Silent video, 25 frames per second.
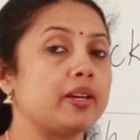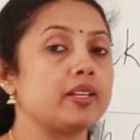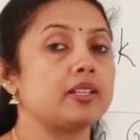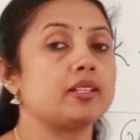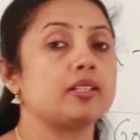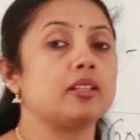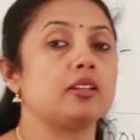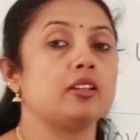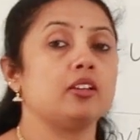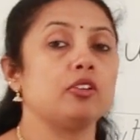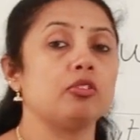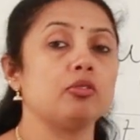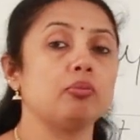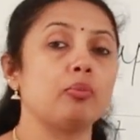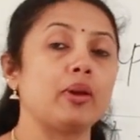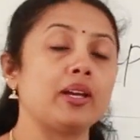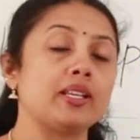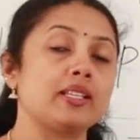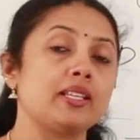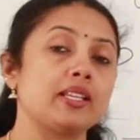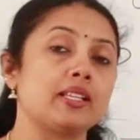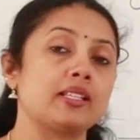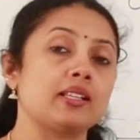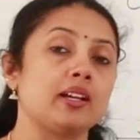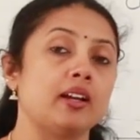by, you know, by
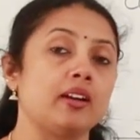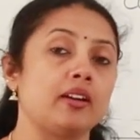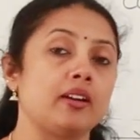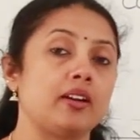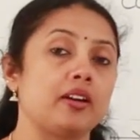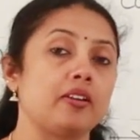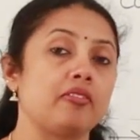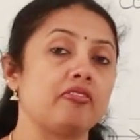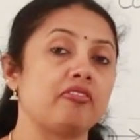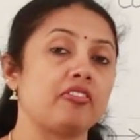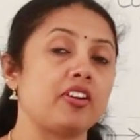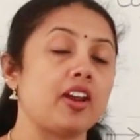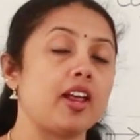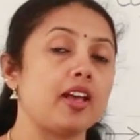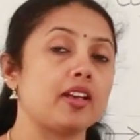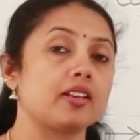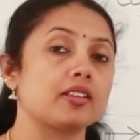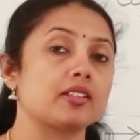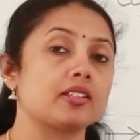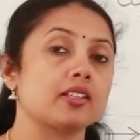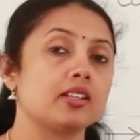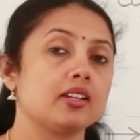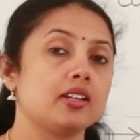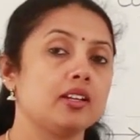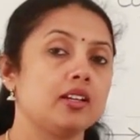600
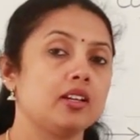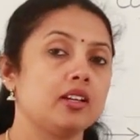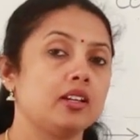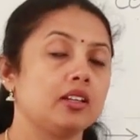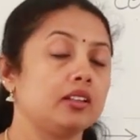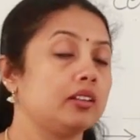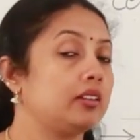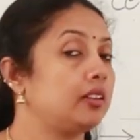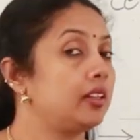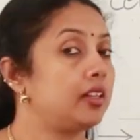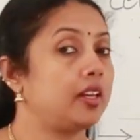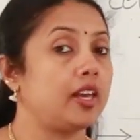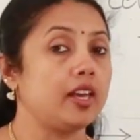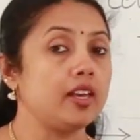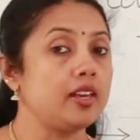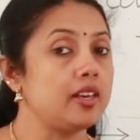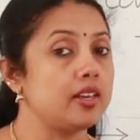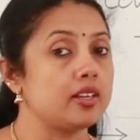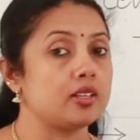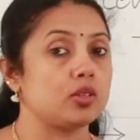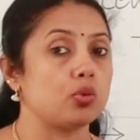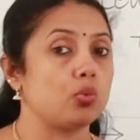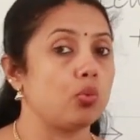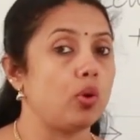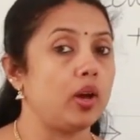francs. The king
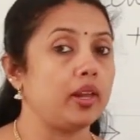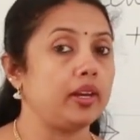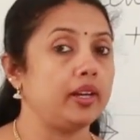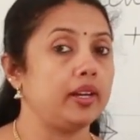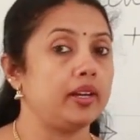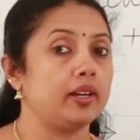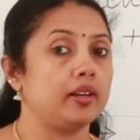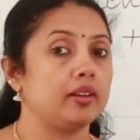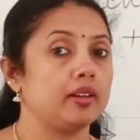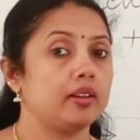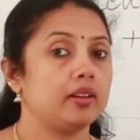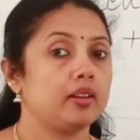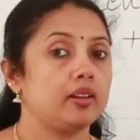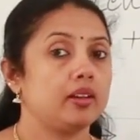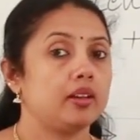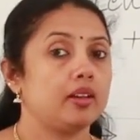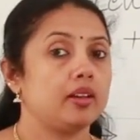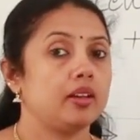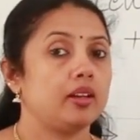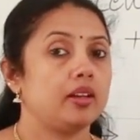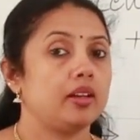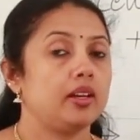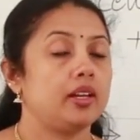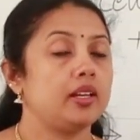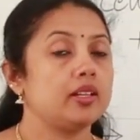is worried.
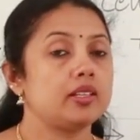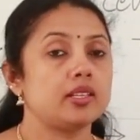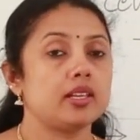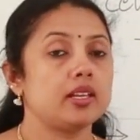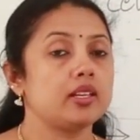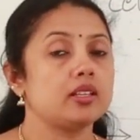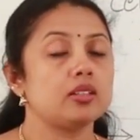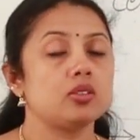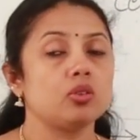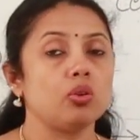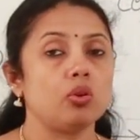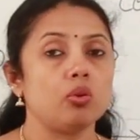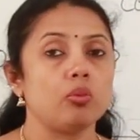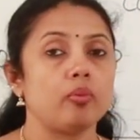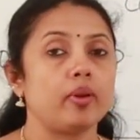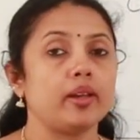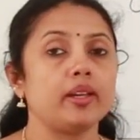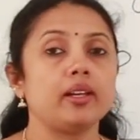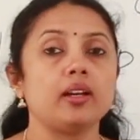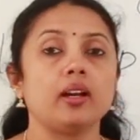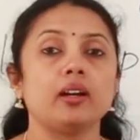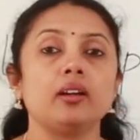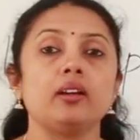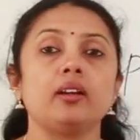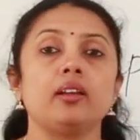He says, no, my
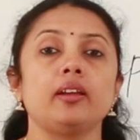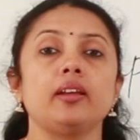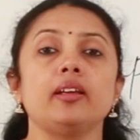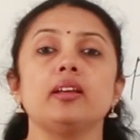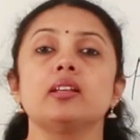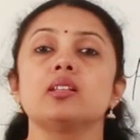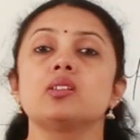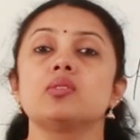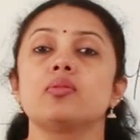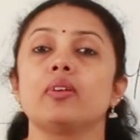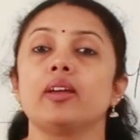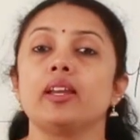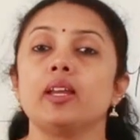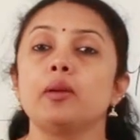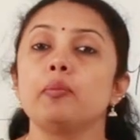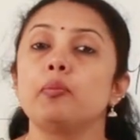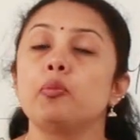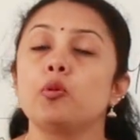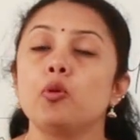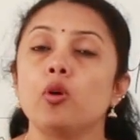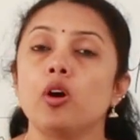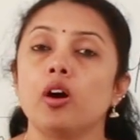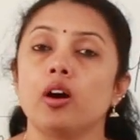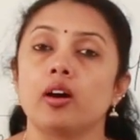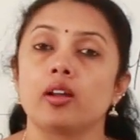country is very
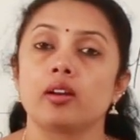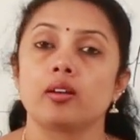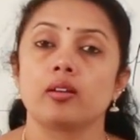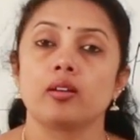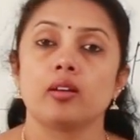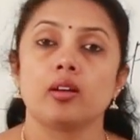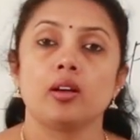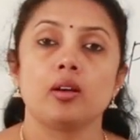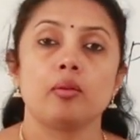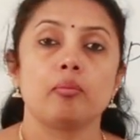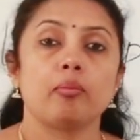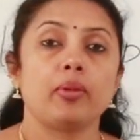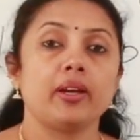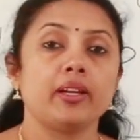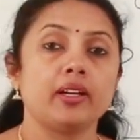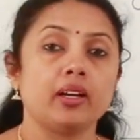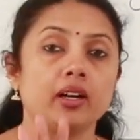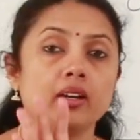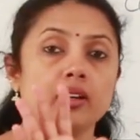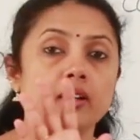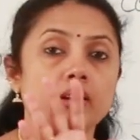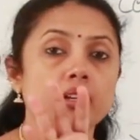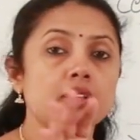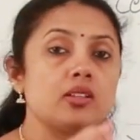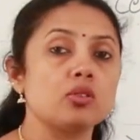poor. My
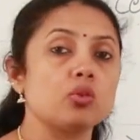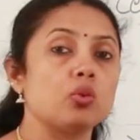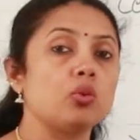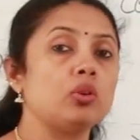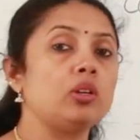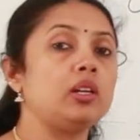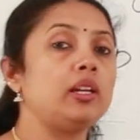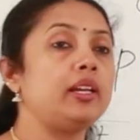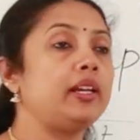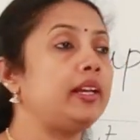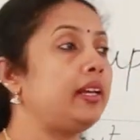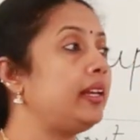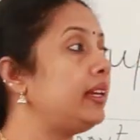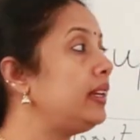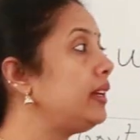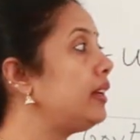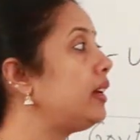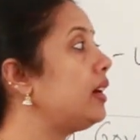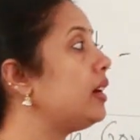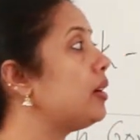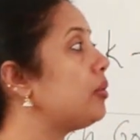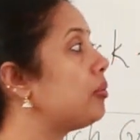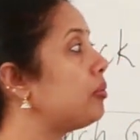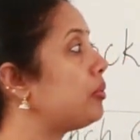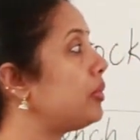country's only
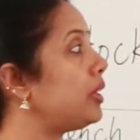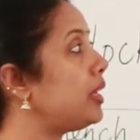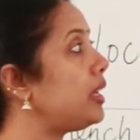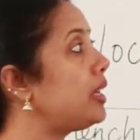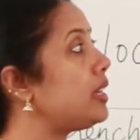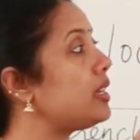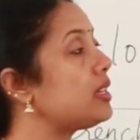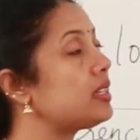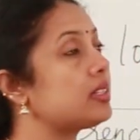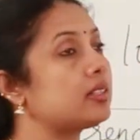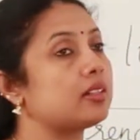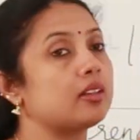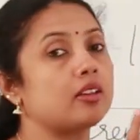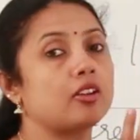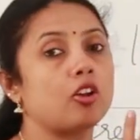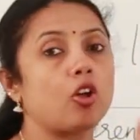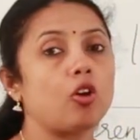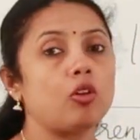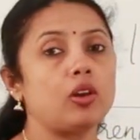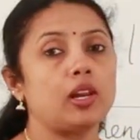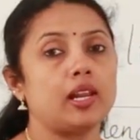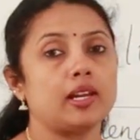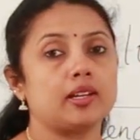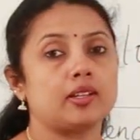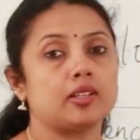income is the
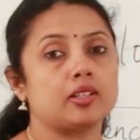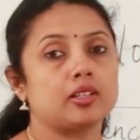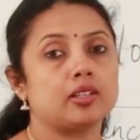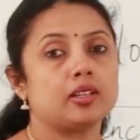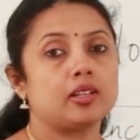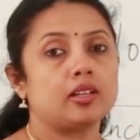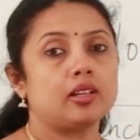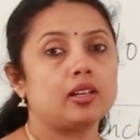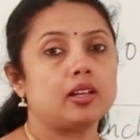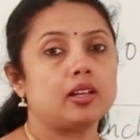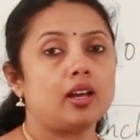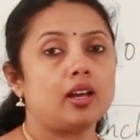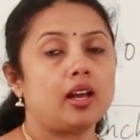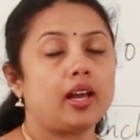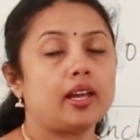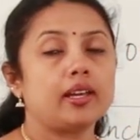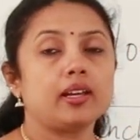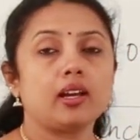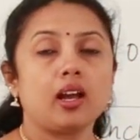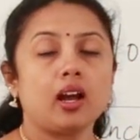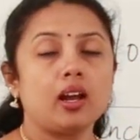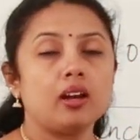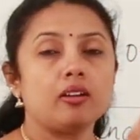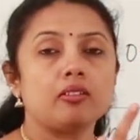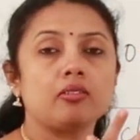roulette. I
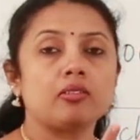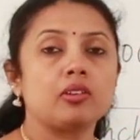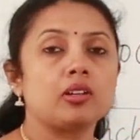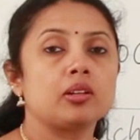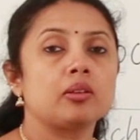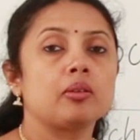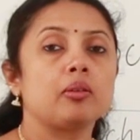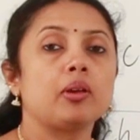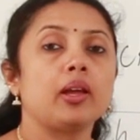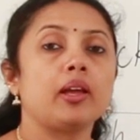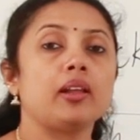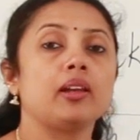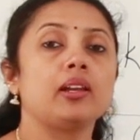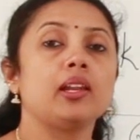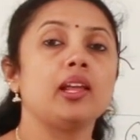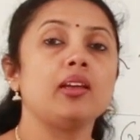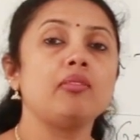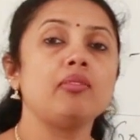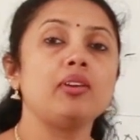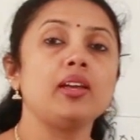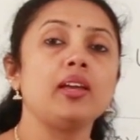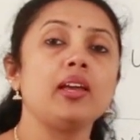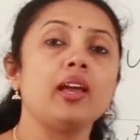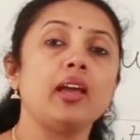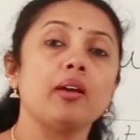can't
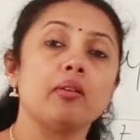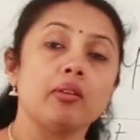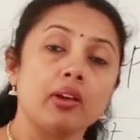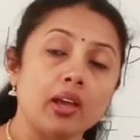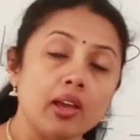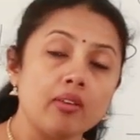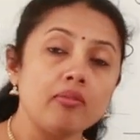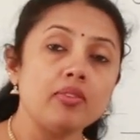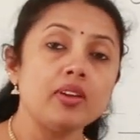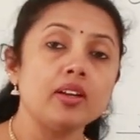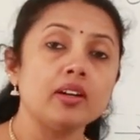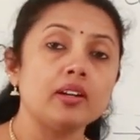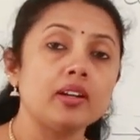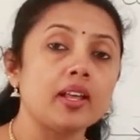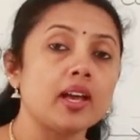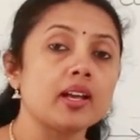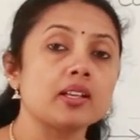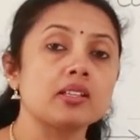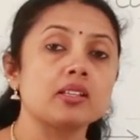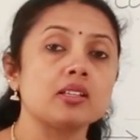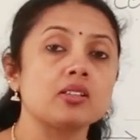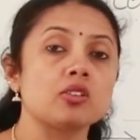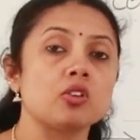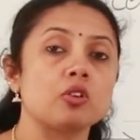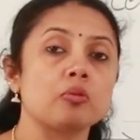levy heavier
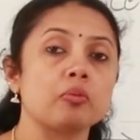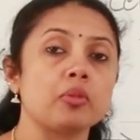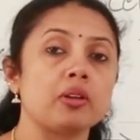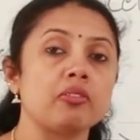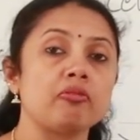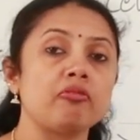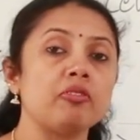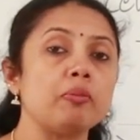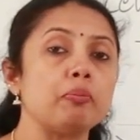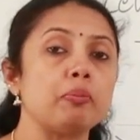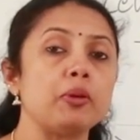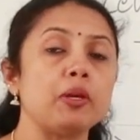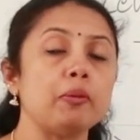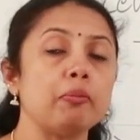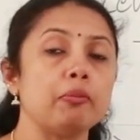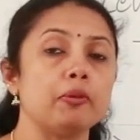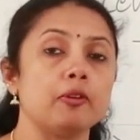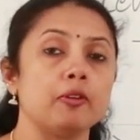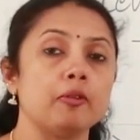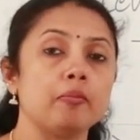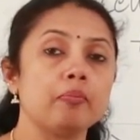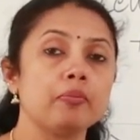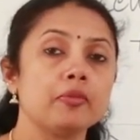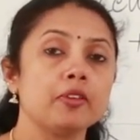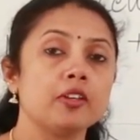taxes on my
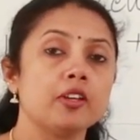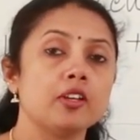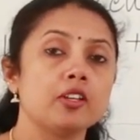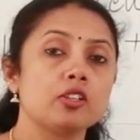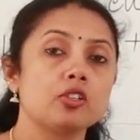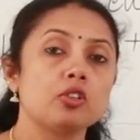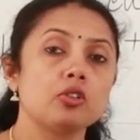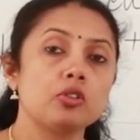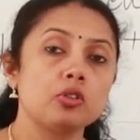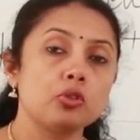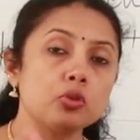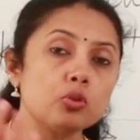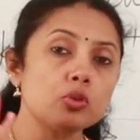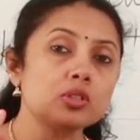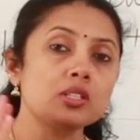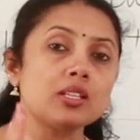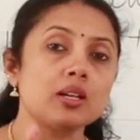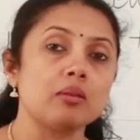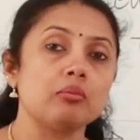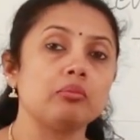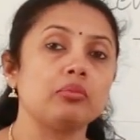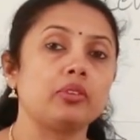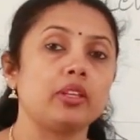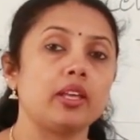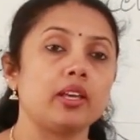people. So do
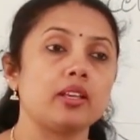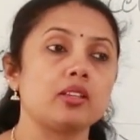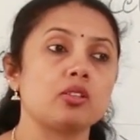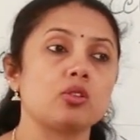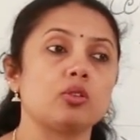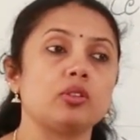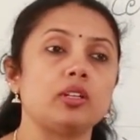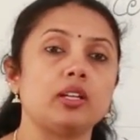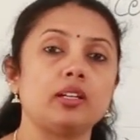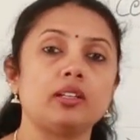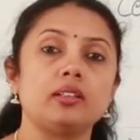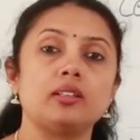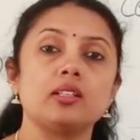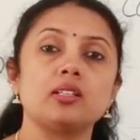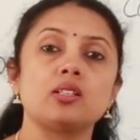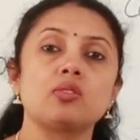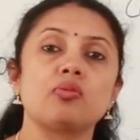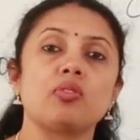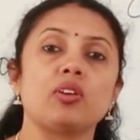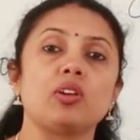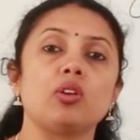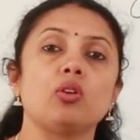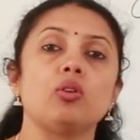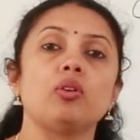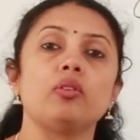something so that this
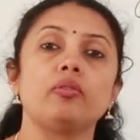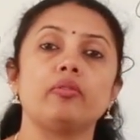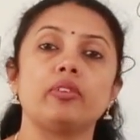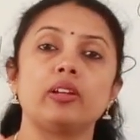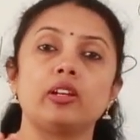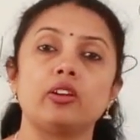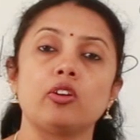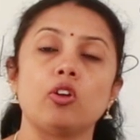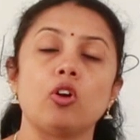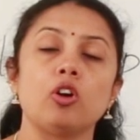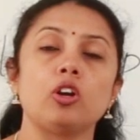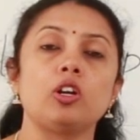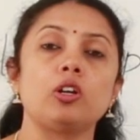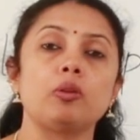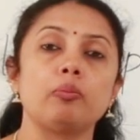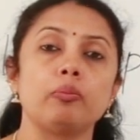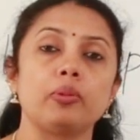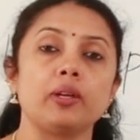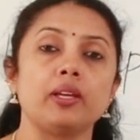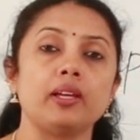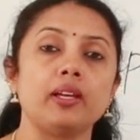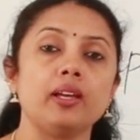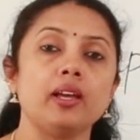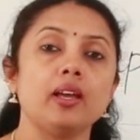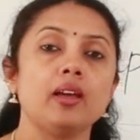fellow will not
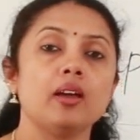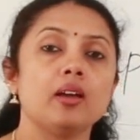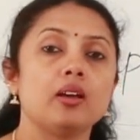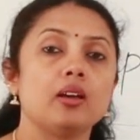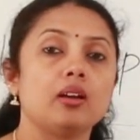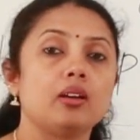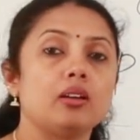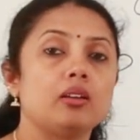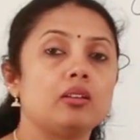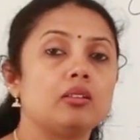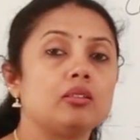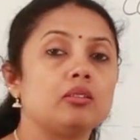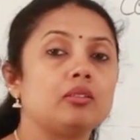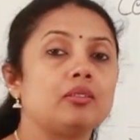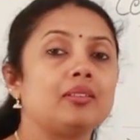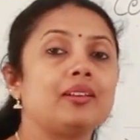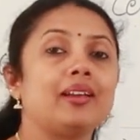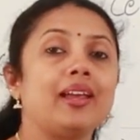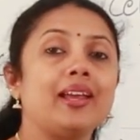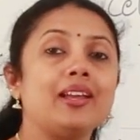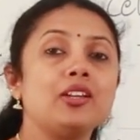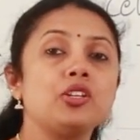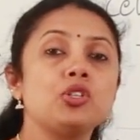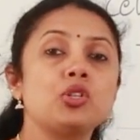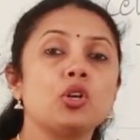be uh,
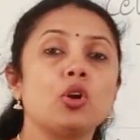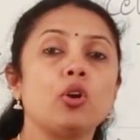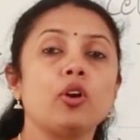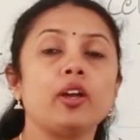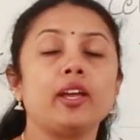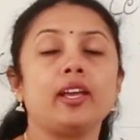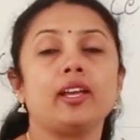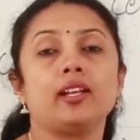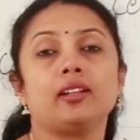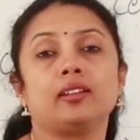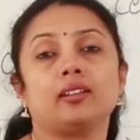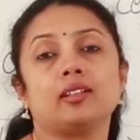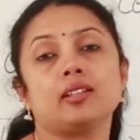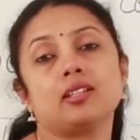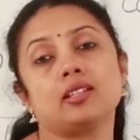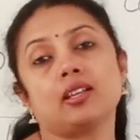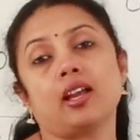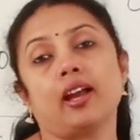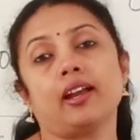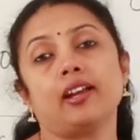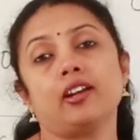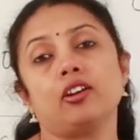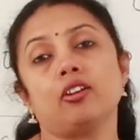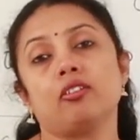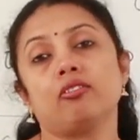enjoying this
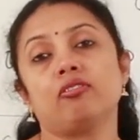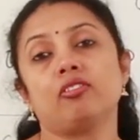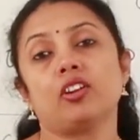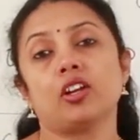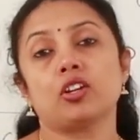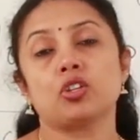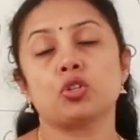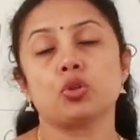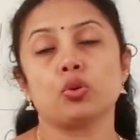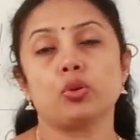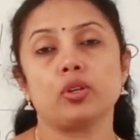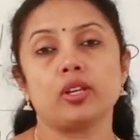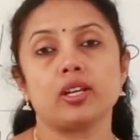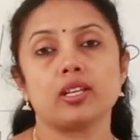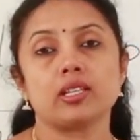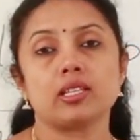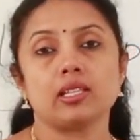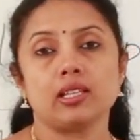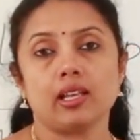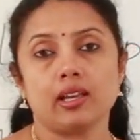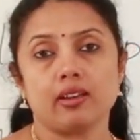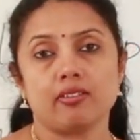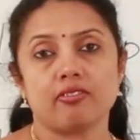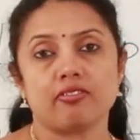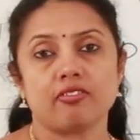kind of luxurious
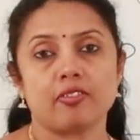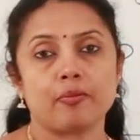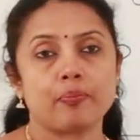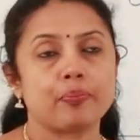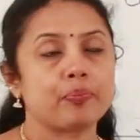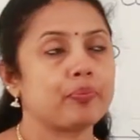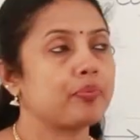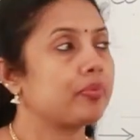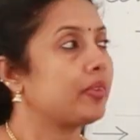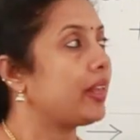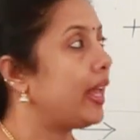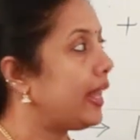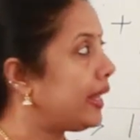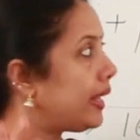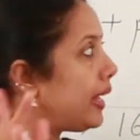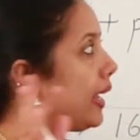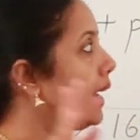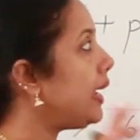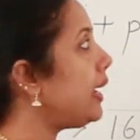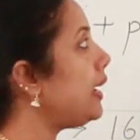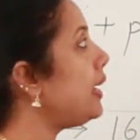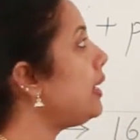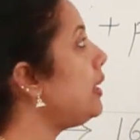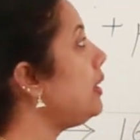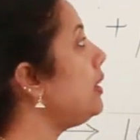life.
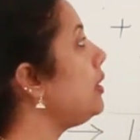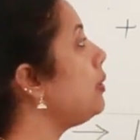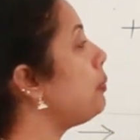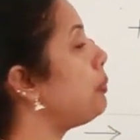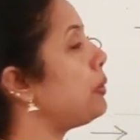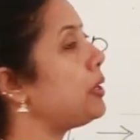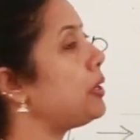Again, the